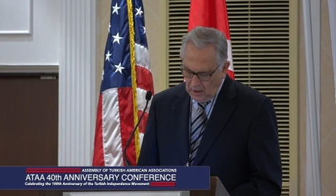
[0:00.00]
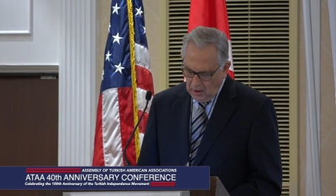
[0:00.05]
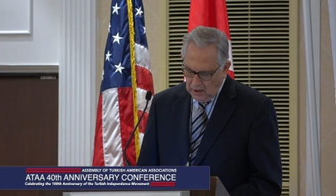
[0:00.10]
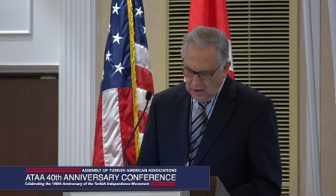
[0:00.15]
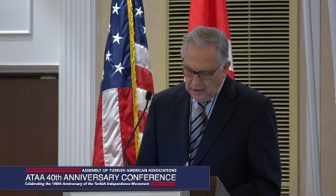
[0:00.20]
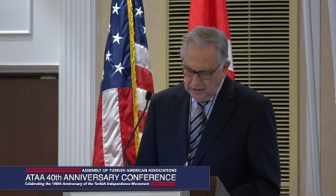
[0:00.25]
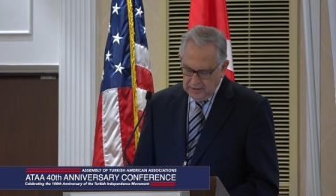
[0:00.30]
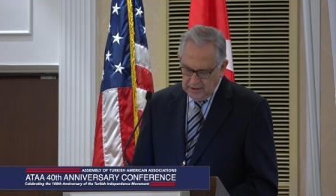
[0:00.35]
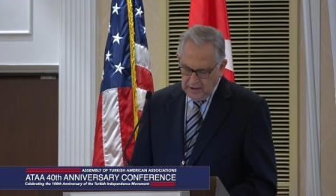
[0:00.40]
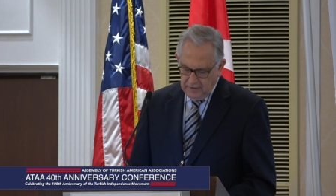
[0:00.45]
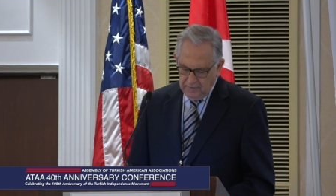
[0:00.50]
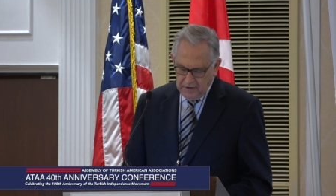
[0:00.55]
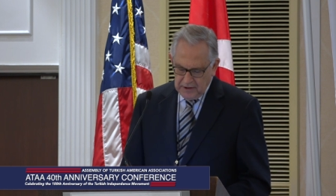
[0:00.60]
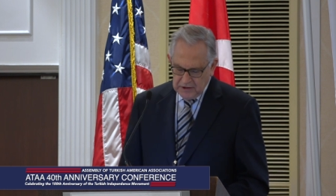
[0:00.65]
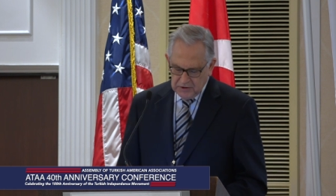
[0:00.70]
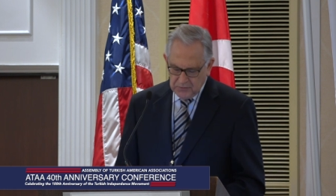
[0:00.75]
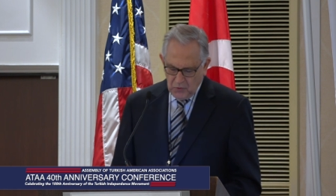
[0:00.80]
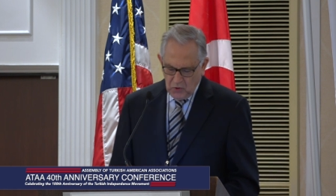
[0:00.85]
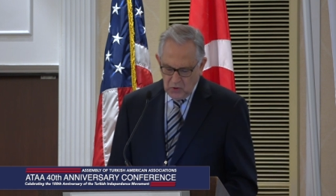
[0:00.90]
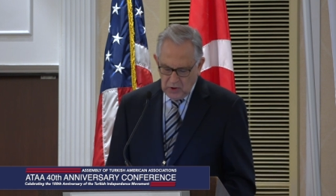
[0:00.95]
ATA
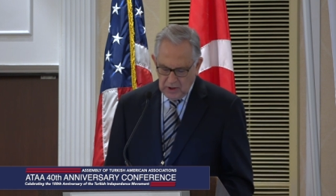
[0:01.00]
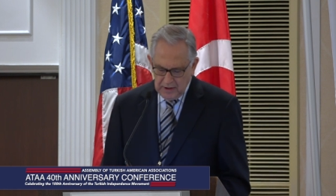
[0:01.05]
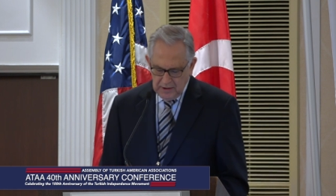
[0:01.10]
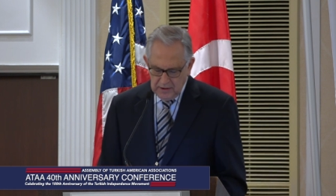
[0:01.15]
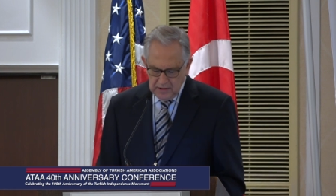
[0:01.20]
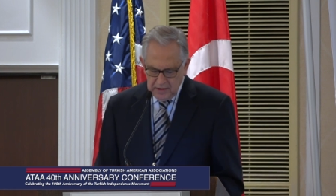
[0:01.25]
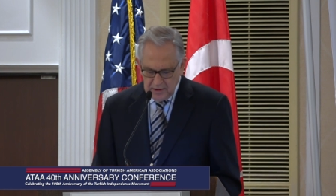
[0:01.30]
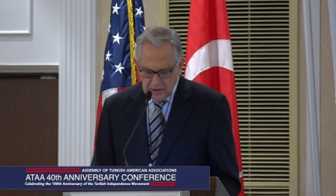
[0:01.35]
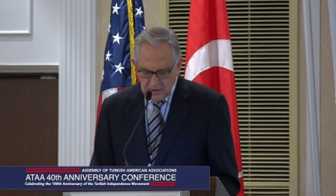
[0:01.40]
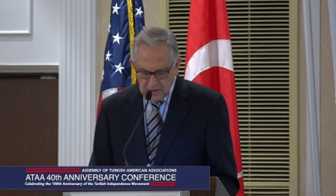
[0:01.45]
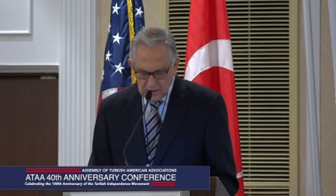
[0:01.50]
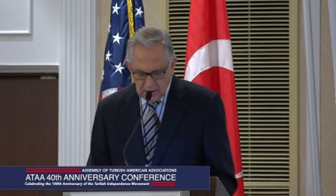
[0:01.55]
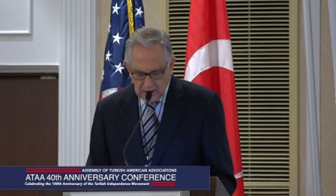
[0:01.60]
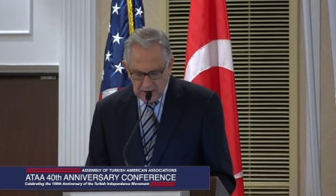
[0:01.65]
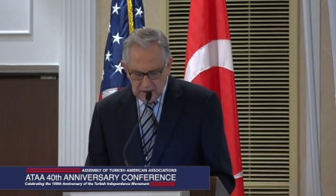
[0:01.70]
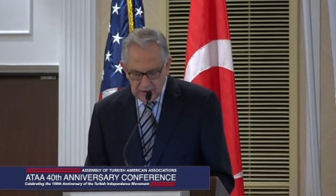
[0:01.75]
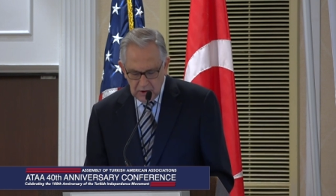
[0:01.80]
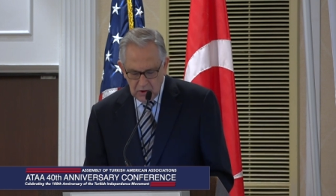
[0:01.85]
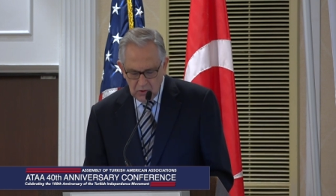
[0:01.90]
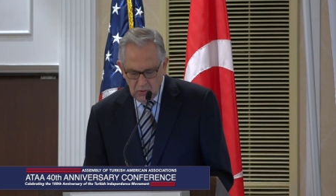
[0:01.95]
was born under,
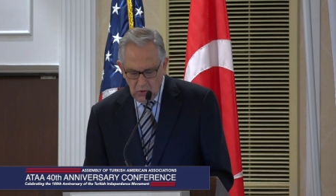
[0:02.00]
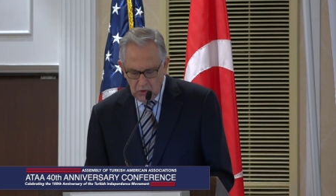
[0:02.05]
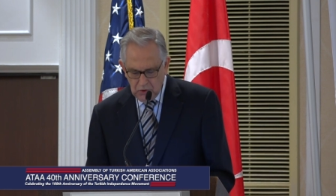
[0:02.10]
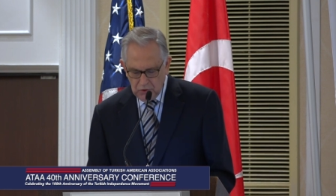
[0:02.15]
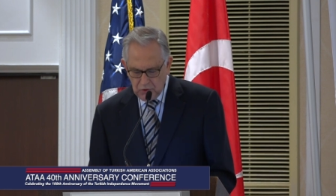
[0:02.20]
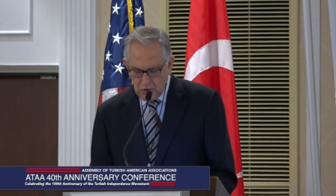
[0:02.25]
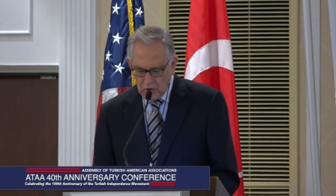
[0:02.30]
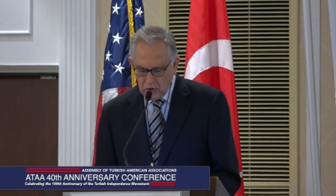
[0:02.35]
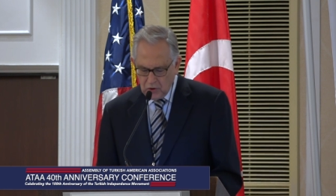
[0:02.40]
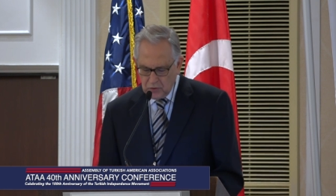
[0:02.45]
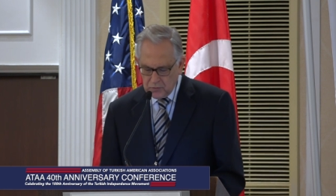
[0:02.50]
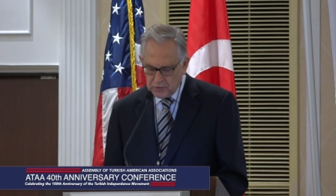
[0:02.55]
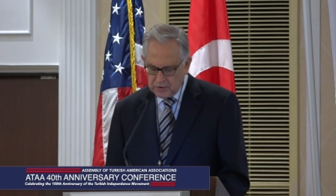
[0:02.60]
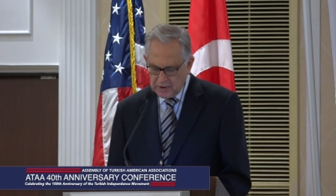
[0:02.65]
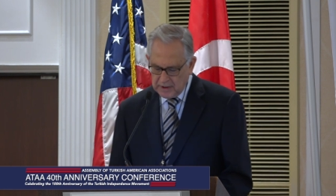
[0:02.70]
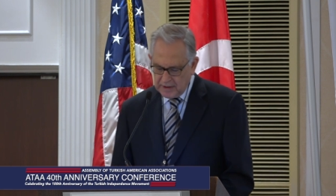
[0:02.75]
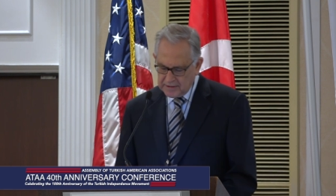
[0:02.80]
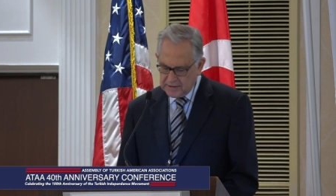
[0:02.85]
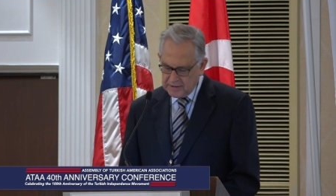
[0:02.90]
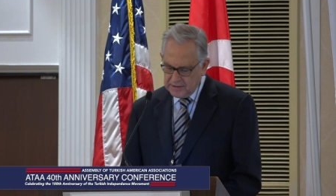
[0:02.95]
under those
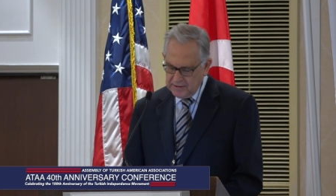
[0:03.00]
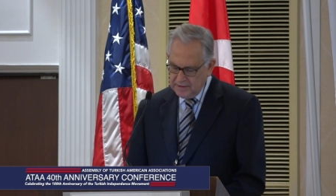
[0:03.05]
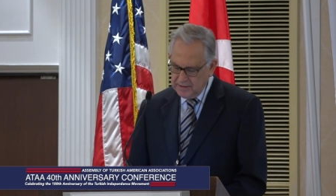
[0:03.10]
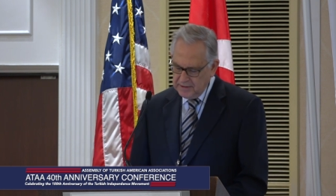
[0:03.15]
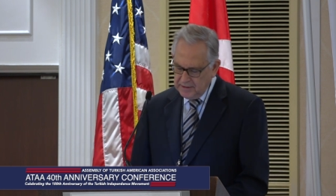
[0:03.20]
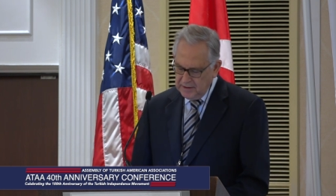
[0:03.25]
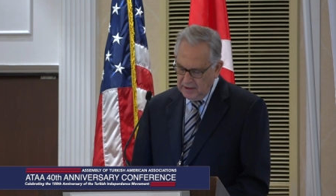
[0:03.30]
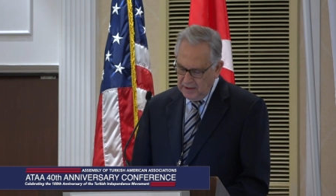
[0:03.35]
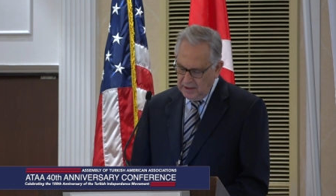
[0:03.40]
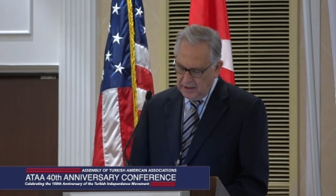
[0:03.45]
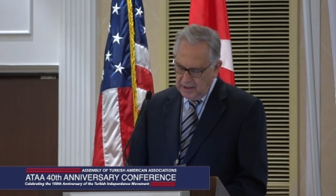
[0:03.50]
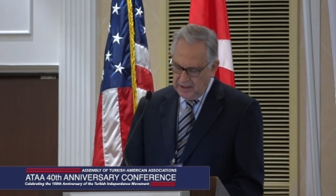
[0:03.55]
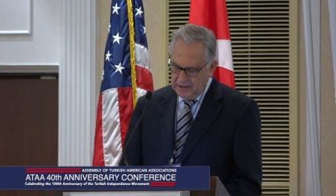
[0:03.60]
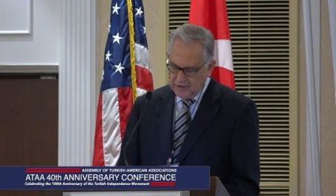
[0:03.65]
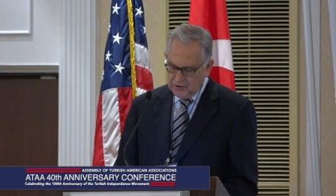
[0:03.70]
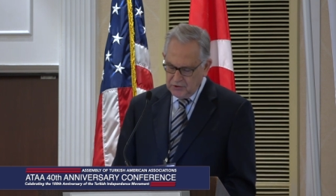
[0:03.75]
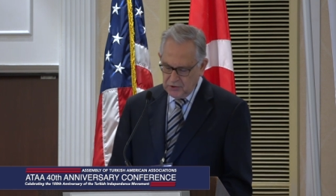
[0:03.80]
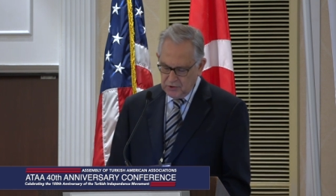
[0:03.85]
circumstances and,